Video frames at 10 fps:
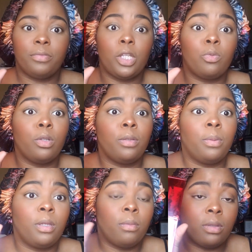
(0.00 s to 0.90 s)
It's really
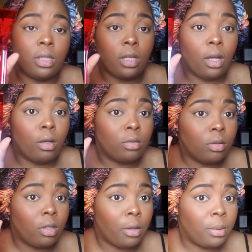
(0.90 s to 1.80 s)
pigmented, y'all, so
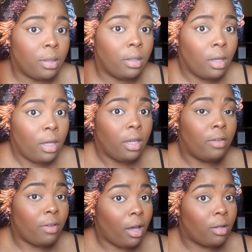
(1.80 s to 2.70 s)
y'all be,
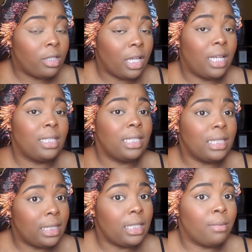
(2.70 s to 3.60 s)
if y'all decide to
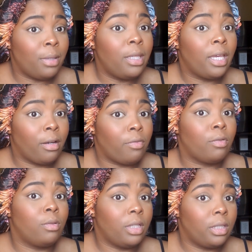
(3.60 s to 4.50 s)
get this, be
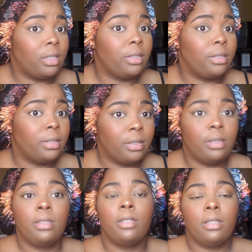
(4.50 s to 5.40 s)
careful, because
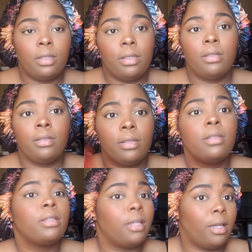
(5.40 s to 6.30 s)

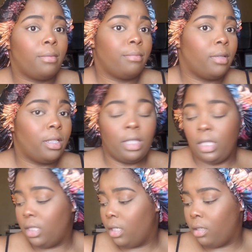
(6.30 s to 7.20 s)
yeah, it's
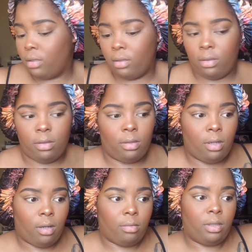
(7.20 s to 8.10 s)
easy to
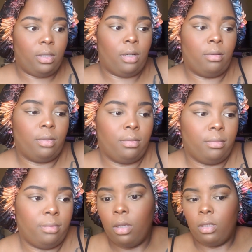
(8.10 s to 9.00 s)
O D on it.
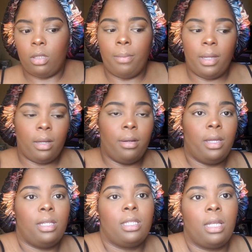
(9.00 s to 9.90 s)
So I'm gonna go
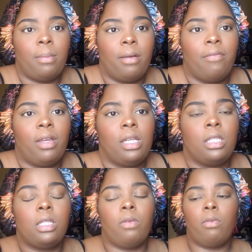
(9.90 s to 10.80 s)
ahead and set my
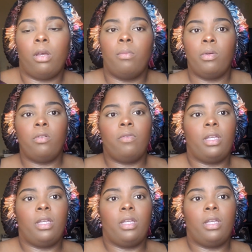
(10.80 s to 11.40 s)
face, and then we're gonna move